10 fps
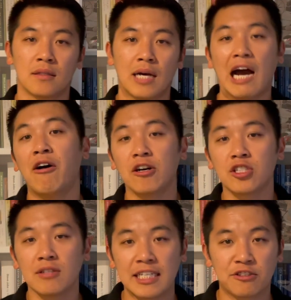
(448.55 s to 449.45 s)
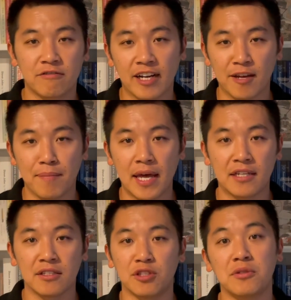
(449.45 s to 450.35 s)
I also like to
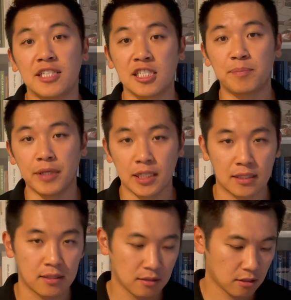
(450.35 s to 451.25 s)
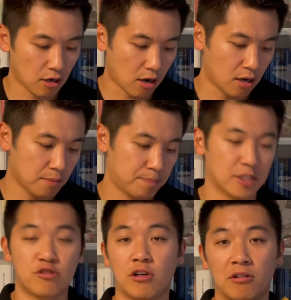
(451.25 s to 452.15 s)
recommend you this book called
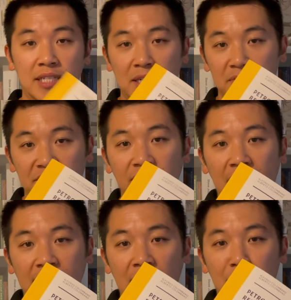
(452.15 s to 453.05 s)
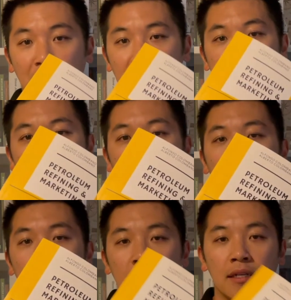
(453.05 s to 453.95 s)
Petroleum Refining and Marketing.
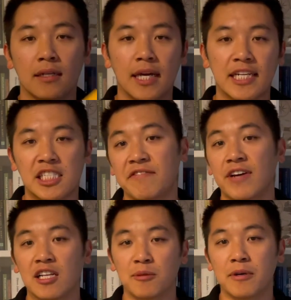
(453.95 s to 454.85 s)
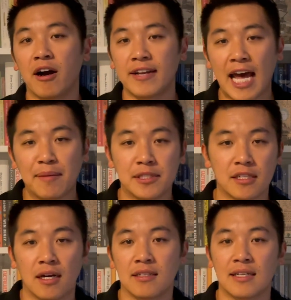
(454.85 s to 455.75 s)
It is available on
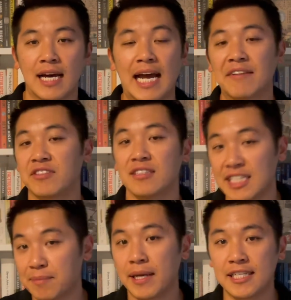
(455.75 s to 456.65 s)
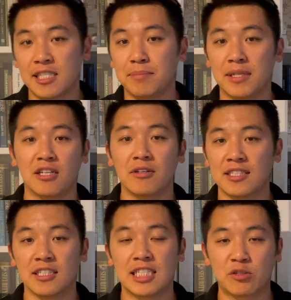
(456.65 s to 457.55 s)
Amazon. I have the link pasted below in
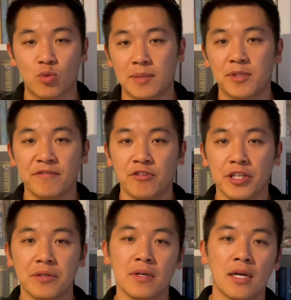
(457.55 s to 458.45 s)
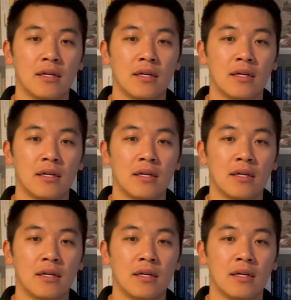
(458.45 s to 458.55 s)
the description for you